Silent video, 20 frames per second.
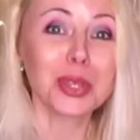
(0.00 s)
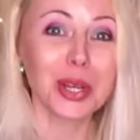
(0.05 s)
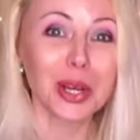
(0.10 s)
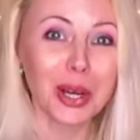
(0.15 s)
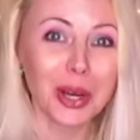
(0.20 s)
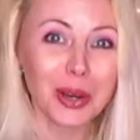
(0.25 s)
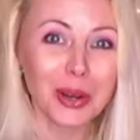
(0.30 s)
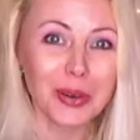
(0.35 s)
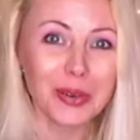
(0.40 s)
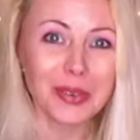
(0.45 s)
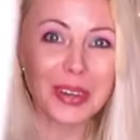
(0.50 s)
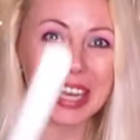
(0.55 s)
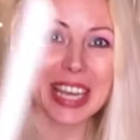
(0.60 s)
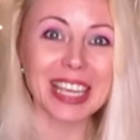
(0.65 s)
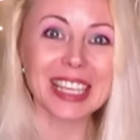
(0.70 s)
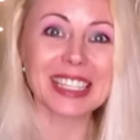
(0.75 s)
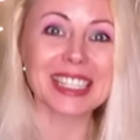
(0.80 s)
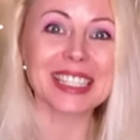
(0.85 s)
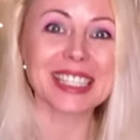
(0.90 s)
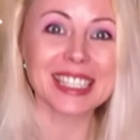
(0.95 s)
throw
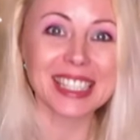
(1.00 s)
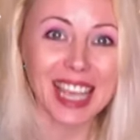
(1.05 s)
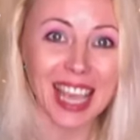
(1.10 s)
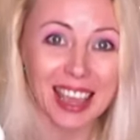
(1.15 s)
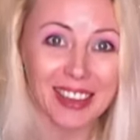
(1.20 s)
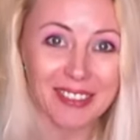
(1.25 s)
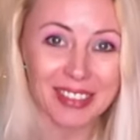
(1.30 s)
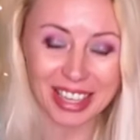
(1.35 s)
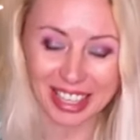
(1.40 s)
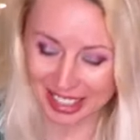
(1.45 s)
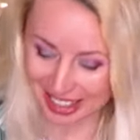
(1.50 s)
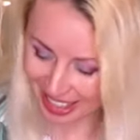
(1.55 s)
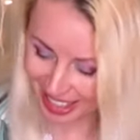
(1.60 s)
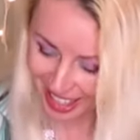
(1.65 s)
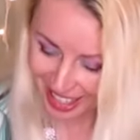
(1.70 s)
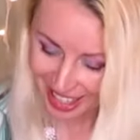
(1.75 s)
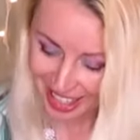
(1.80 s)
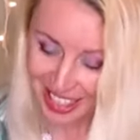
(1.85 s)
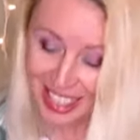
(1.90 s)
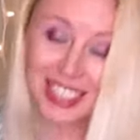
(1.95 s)
away save it
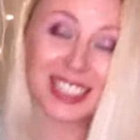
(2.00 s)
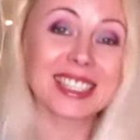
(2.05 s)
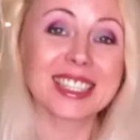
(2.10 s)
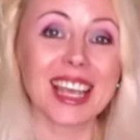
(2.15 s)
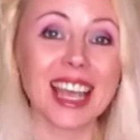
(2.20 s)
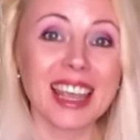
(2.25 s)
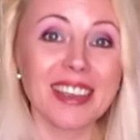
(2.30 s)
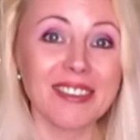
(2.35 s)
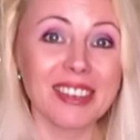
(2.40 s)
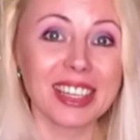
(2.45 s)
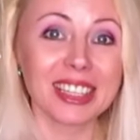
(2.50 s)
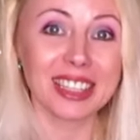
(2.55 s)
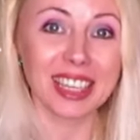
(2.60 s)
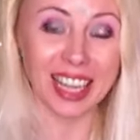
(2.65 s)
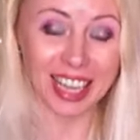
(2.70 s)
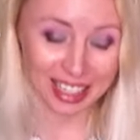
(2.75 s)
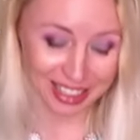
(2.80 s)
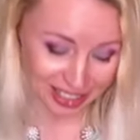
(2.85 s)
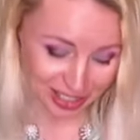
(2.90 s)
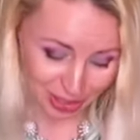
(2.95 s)
save it
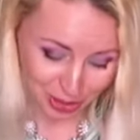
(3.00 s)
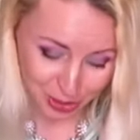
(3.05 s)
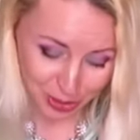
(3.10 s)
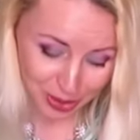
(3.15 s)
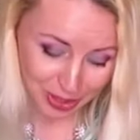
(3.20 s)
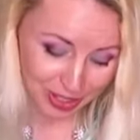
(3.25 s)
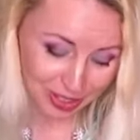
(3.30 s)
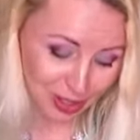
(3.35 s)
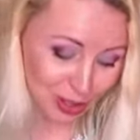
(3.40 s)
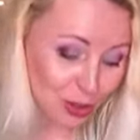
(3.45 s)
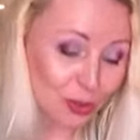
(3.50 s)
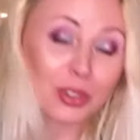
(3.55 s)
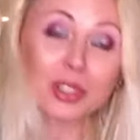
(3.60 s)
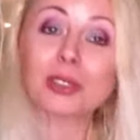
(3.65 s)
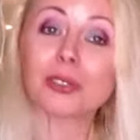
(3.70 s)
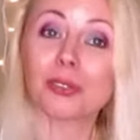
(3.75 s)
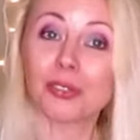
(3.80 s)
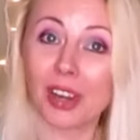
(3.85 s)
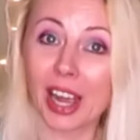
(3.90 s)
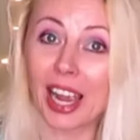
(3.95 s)
and you you
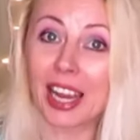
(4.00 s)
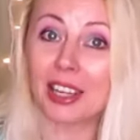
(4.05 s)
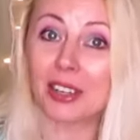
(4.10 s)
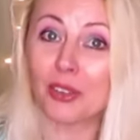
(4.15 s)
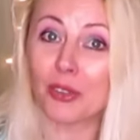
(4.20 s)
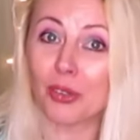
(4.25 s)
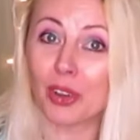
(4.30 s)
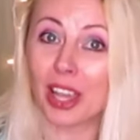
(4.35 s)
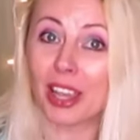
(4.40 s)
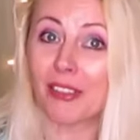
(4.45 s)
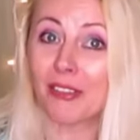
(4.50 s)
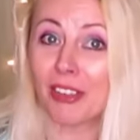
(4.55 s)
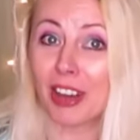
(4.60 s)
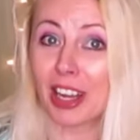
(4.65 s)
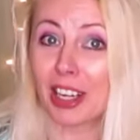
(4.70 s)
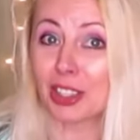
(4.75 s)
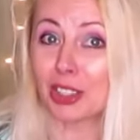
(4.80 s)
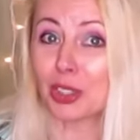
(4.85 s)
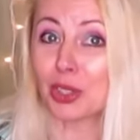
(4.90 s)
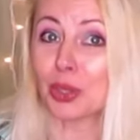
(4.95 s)
will find a way
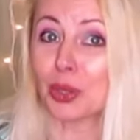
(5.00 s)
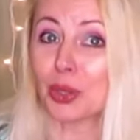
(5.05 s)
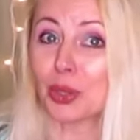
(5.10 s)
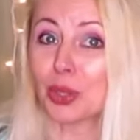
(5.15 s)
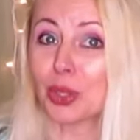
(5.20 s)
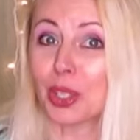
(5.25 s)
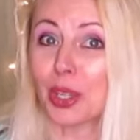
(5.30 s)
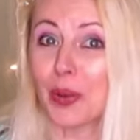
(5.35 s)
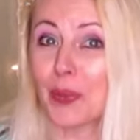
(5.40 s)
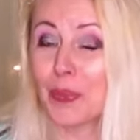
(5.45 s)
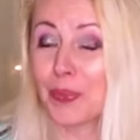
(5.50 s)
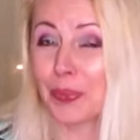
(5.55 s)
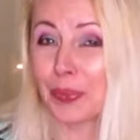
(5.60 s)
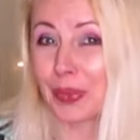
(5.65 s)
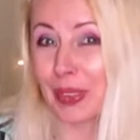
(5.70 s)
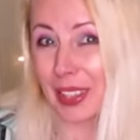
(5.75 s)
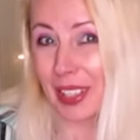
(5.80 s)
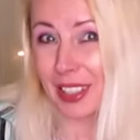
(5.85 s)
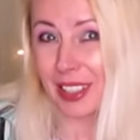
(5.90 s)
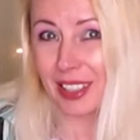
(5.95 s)
where to
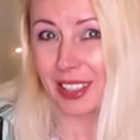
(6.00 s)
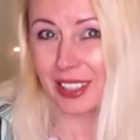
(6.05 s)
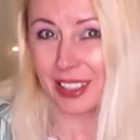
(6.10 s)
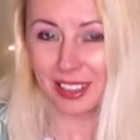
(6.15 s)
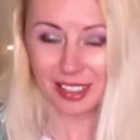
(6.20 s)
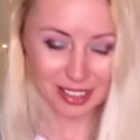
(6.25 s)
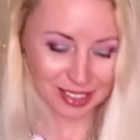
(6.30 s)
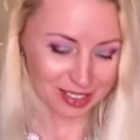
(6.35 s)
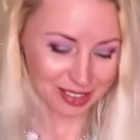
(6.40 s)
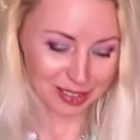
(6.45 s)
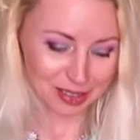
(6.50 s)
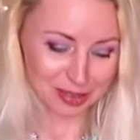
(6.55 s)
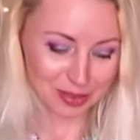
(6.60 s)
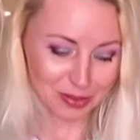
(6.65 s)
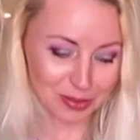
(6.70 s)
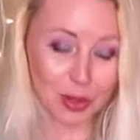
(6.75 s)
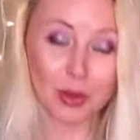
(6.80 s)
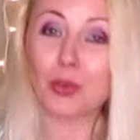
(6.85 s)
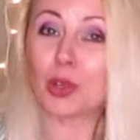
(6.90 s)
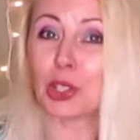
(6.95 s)
uh,
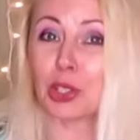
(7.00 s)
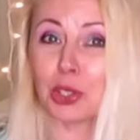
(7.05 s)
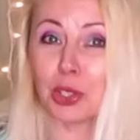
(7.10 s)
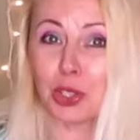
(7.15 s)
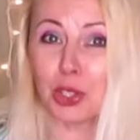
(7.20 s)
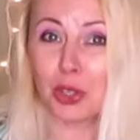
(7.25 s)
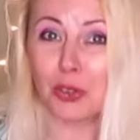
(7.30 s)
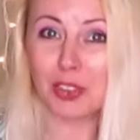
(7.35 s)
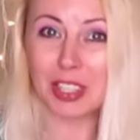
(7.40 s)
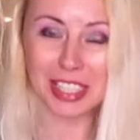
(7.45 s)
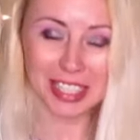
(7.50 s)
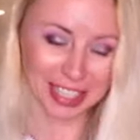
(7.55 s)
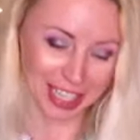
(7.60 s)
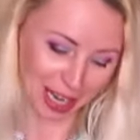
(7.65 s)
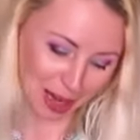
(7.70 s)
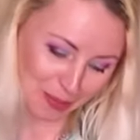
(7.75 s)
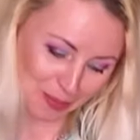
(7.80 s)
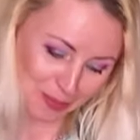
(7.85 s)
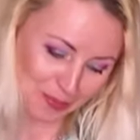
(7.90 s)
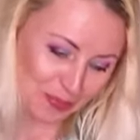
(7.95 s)
what to do with
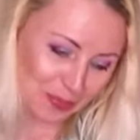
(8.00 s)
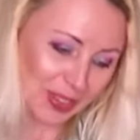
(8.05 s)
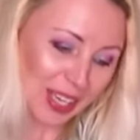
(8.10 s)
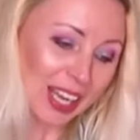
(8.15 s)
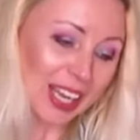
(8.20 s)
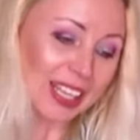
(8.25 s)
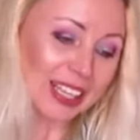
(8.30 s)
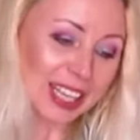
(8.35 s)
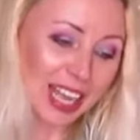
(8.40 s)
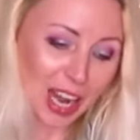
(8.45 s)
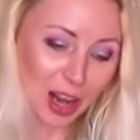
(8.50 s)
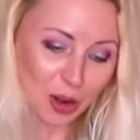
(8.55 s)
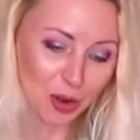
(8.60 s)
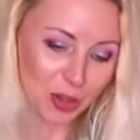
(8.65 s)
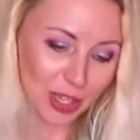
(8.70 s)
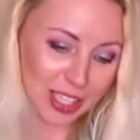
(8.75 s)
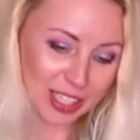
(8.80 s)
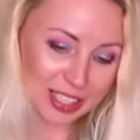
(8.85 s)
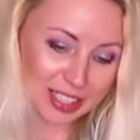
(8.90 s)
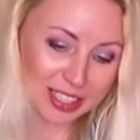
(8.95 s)
them
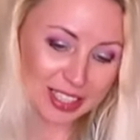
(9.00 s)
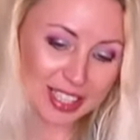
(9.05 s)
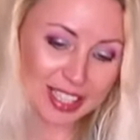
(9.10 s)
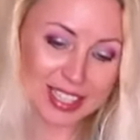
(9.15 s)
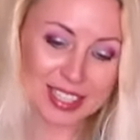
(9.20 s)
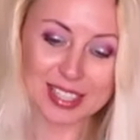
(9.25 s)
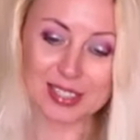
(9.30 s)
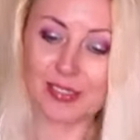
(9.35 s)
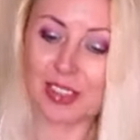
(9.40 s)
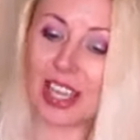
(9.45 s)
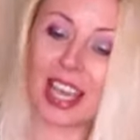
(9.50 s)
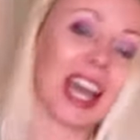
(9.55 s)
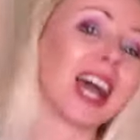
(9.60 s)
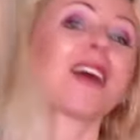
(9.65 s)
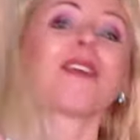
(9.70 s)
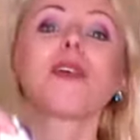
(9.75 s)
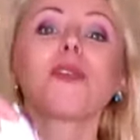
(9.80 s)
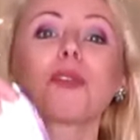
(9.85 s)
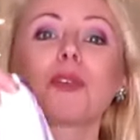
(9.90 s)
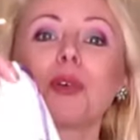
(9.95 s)
now in this we
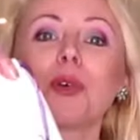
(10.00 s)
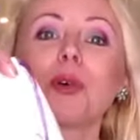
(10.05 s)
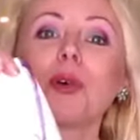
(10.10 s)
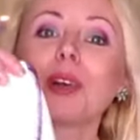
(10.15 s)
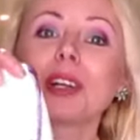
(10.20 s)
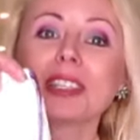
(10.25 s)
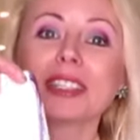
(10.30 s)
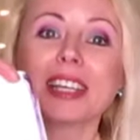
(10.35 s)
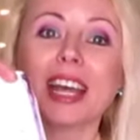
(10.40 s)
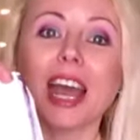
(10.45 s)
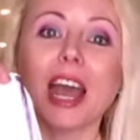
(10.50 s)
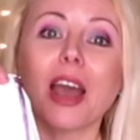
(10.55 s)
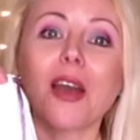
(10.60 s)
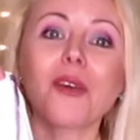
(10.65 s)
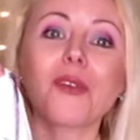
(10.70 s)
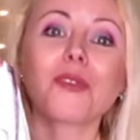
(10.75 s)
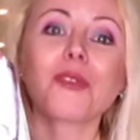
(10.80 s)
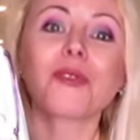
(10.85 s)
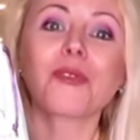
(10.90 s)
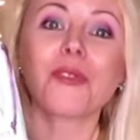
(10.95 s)
have of course
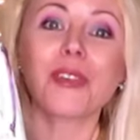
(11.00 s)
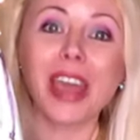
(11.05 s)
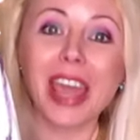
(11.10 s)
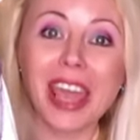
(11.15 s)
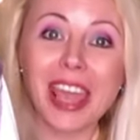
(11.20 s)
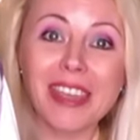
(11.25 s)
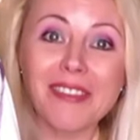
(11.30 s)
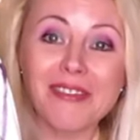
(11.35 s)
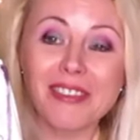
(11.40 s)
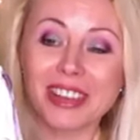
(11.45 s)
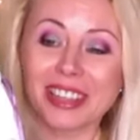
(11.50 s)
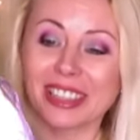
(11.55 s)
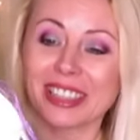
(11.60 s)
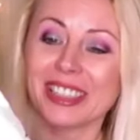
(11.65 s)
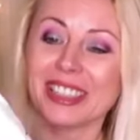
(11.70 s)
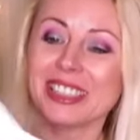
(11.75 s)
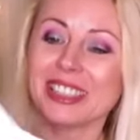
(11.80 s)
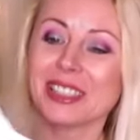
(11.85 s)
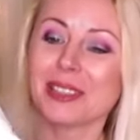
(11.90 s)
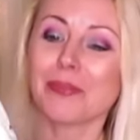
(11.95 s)
our
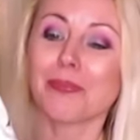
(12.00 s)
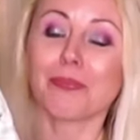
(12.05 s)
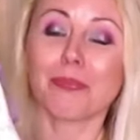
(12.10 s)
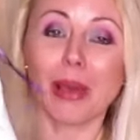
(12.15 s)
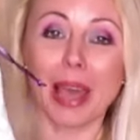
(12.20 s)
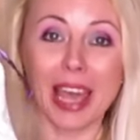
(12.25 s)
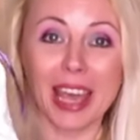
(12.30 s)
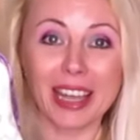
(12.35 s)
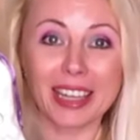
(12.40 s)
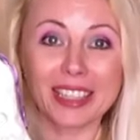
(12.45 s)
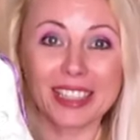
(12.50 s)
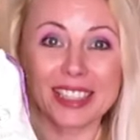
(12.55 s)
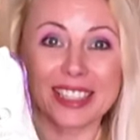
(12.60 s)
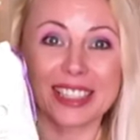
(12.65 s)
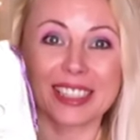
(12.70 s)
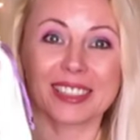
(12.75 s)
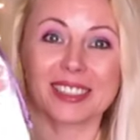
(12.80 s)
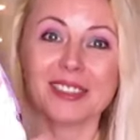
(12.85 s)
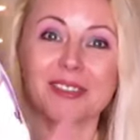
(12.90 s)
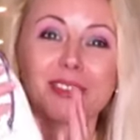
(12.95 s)
favorites bags
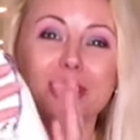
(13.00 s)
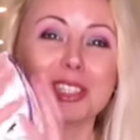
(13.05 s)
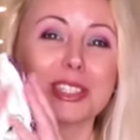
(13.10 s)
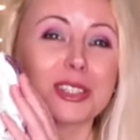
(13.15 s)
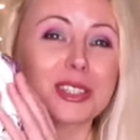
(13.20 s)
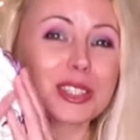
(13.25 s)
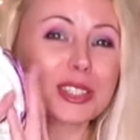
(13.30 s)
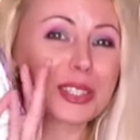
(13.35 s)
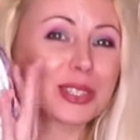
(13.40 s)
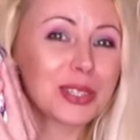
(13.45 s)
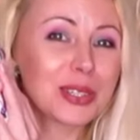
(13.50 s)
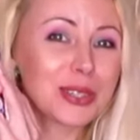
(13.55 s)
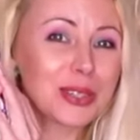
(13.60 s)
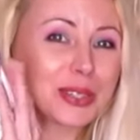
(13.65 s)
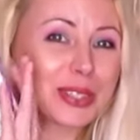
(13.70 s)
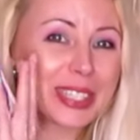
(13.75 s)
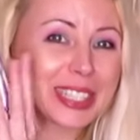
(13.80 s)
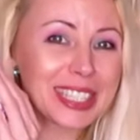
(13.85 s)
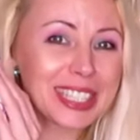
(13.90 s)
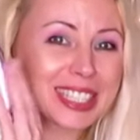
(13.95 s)
with those
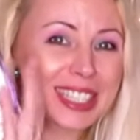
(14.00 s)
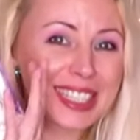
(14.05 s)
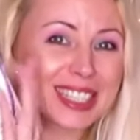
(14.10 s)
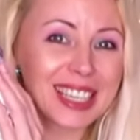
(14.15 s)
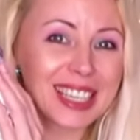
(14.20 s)
goodies